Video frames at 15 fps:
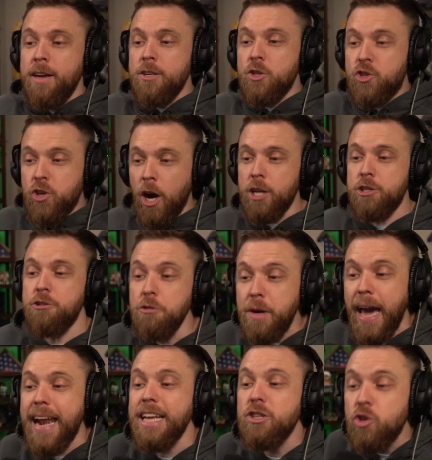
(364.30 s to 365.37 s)
just to
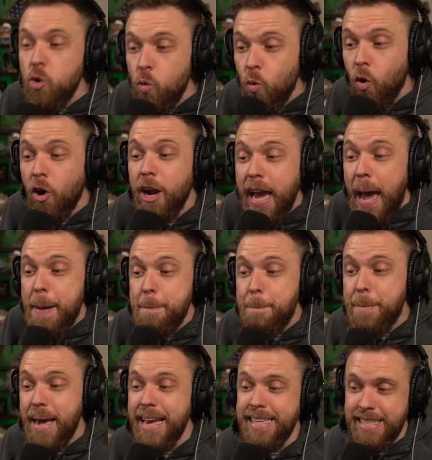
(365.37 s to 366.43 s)
get it to work at
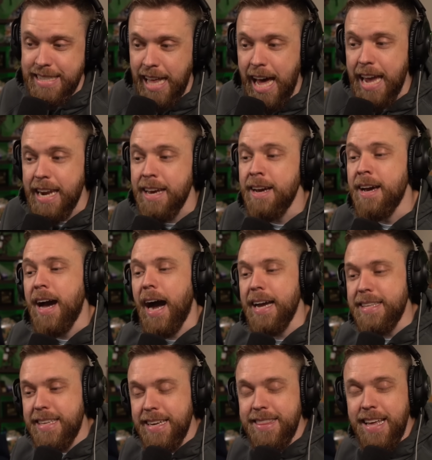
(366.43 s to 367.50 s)
baseline. I
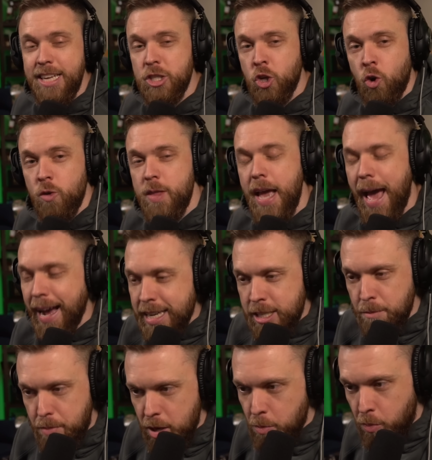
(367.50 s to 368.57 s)
did then turn the
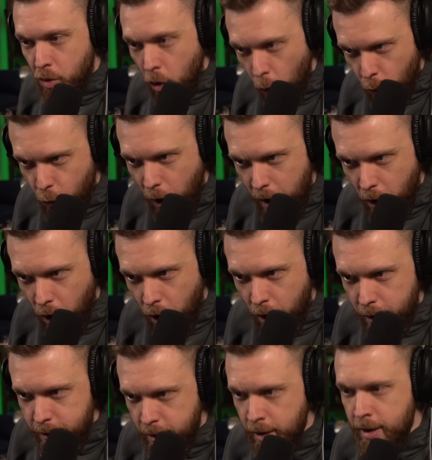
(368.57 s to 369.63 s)
XMP profile
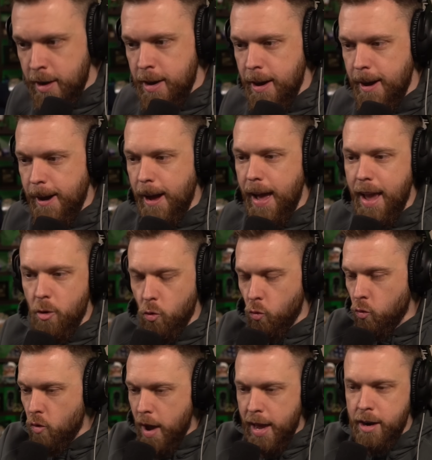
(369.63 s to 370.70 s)
on,
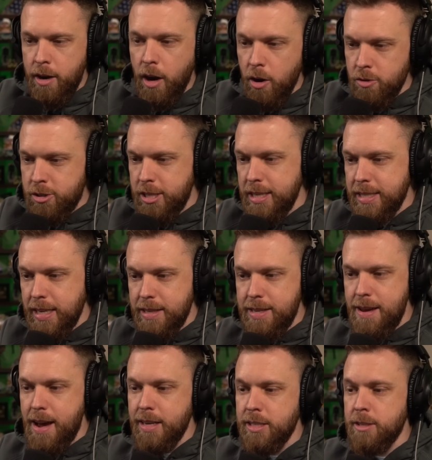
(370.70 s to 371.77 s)
ran an OCC
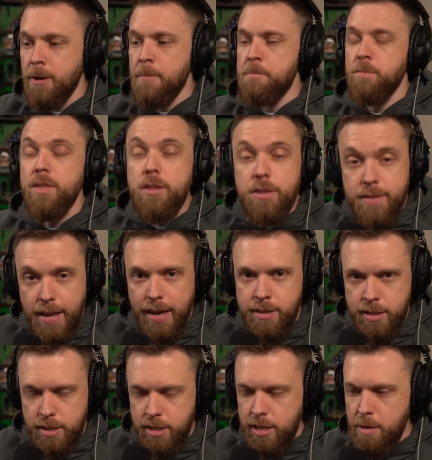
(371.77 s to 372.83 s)
test to
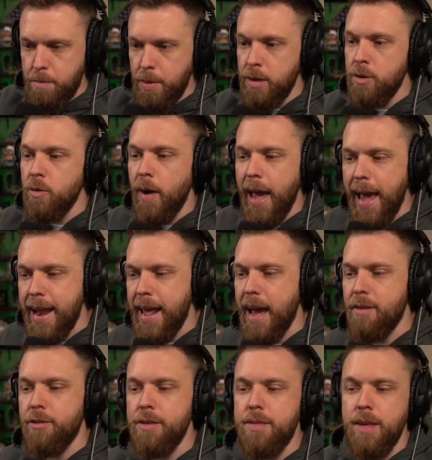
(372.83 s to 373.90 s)
test the CPU, and
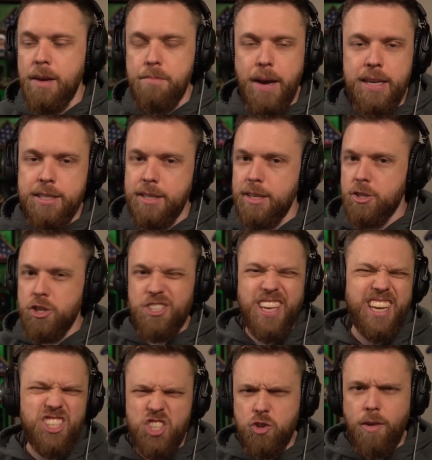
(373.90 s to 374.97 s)
everything basically is just like
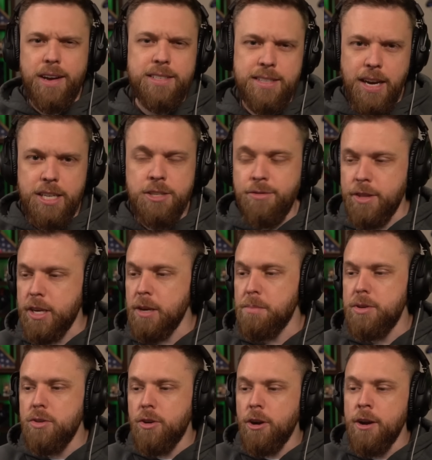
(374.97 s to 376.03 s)
a stress test for the
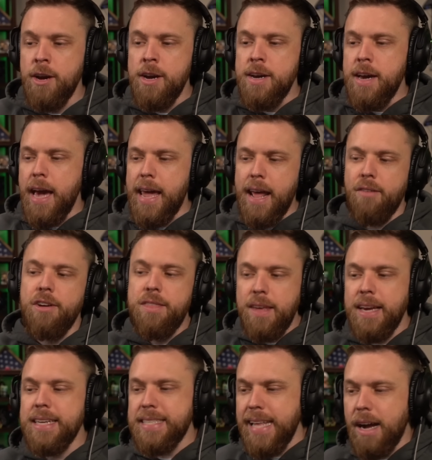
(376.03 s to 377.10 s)
computer, and
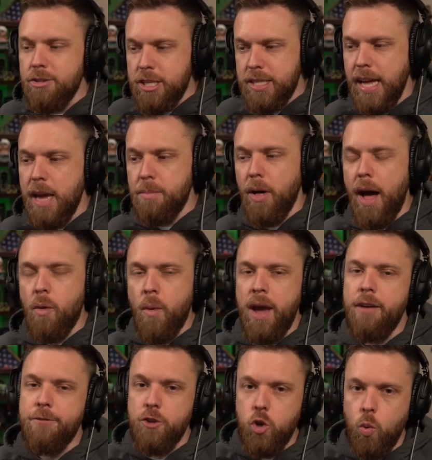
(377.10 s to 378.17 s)
everything is now stable. I ran
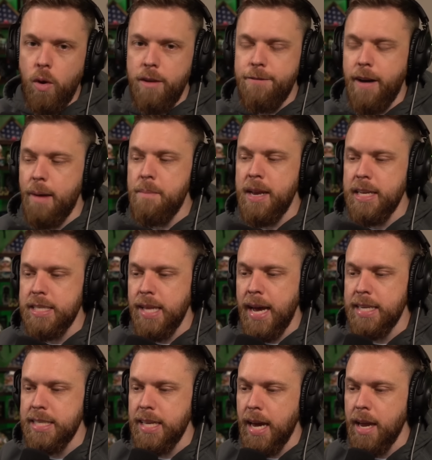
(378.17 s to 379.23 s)
it for 25 minutes
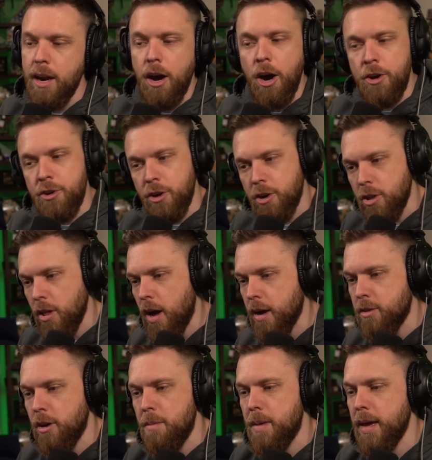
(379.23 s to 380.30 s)
last night,
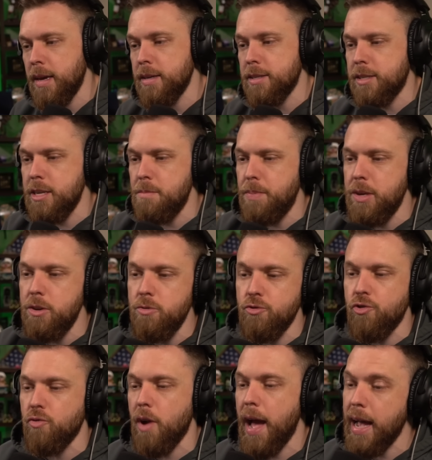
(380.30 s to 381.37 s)
underclocked on my CPU
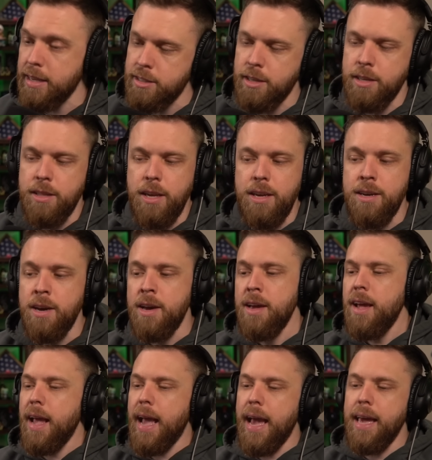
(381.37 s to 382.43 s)
drastically,
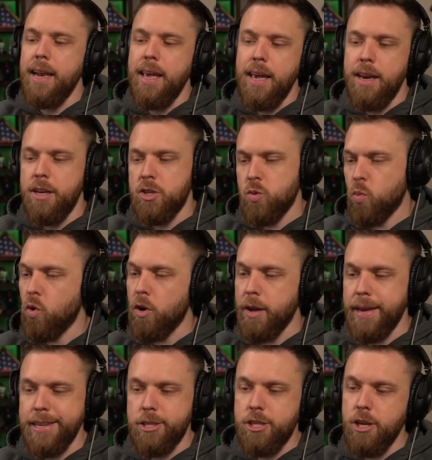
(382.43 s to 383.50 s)
and it is
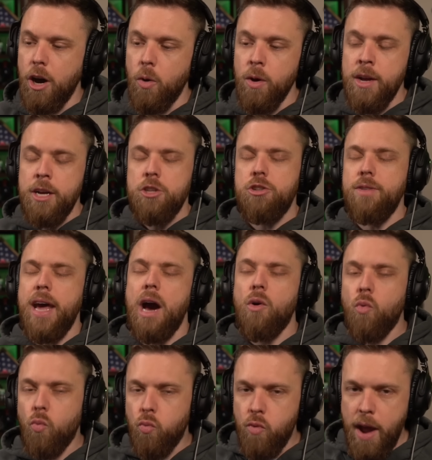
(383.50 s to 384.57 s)
working. So to now
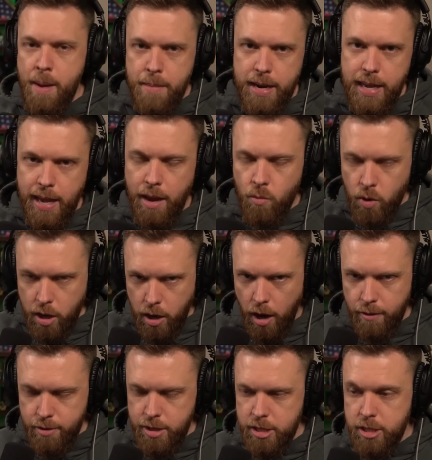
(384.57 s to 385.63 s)
remedy and
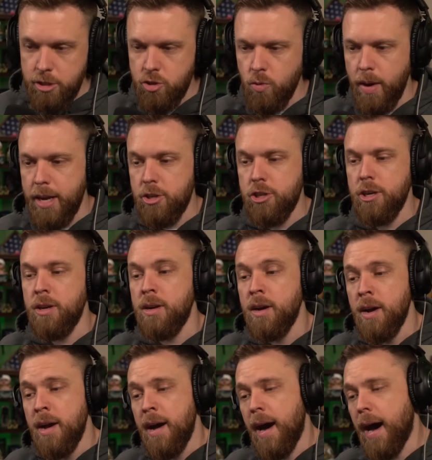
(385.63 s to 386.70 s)
recover the situation,
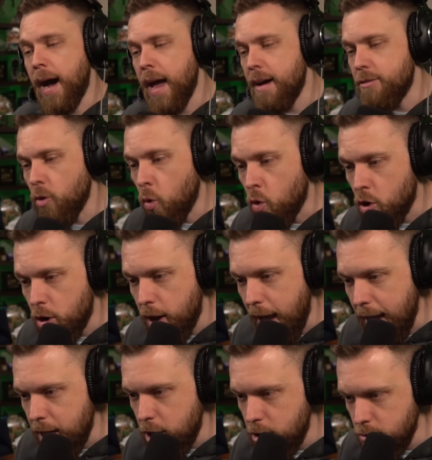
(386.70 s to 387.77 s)
I have ordered
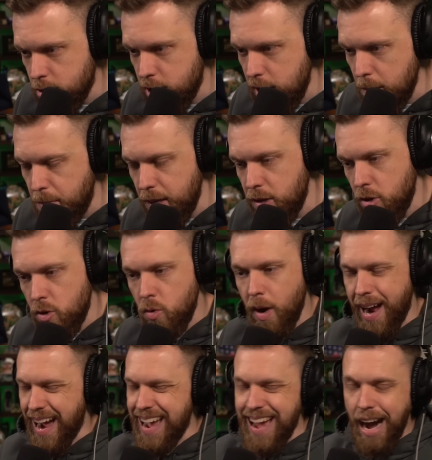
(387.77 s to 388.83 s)
a new CPU.
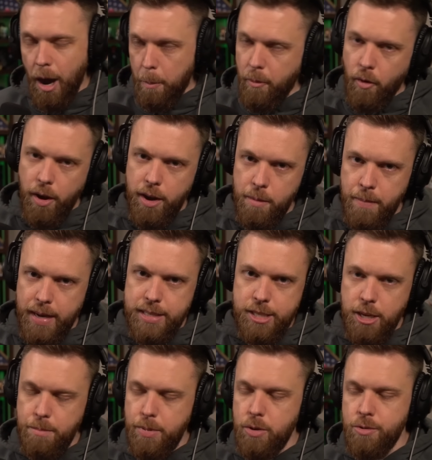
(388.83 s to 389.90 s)
I upgraded my
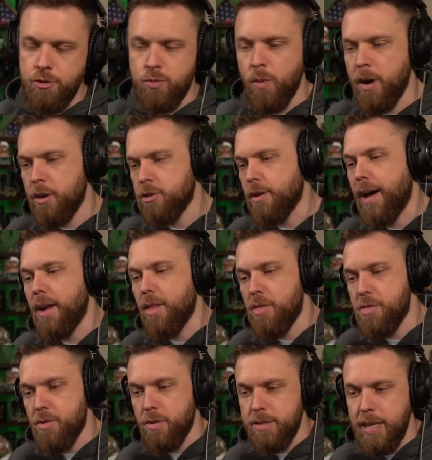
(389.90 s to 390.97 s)
CPU as well, so I had the
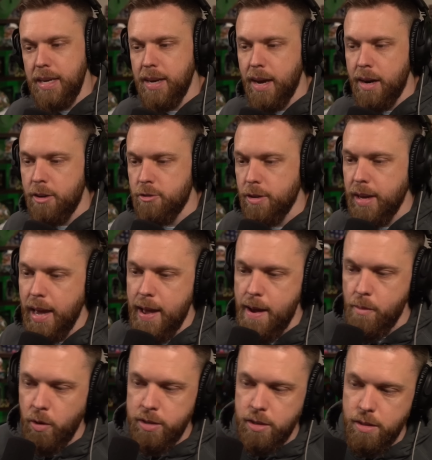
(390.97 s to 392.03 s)
13900K. I
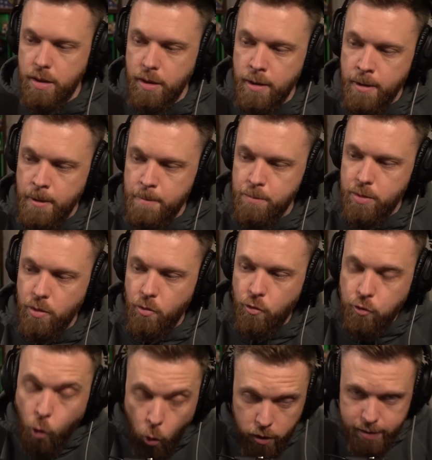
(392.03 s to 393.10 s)
went to the
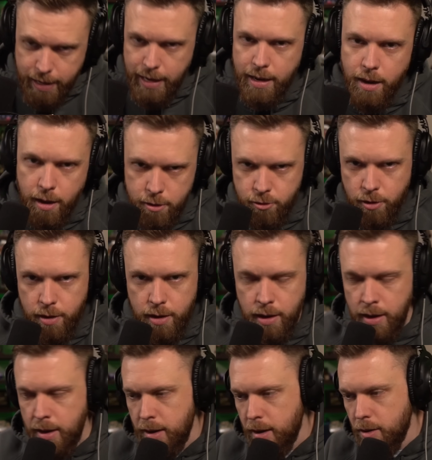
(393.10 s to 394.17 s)

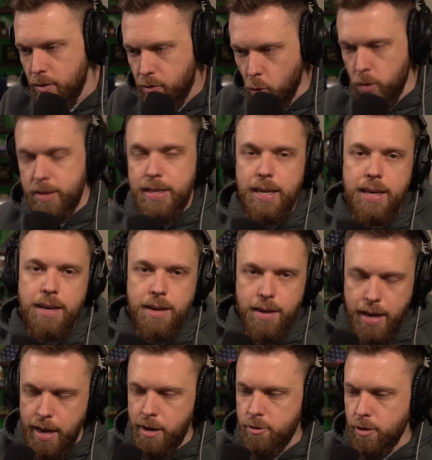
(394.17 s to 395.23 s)

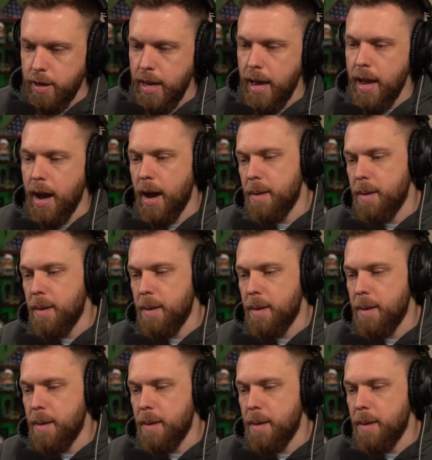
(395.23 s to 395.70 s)
14900K.